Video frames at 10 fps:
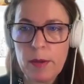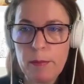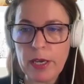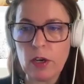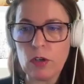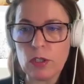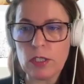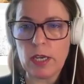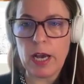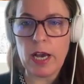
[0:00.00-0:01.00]

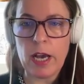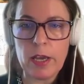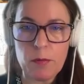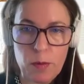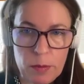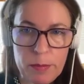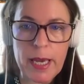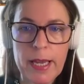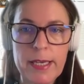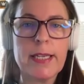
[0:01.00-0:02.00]
because I will be
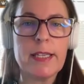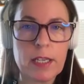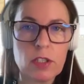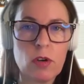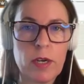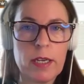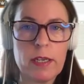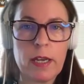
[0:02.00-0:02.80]
adding text on it,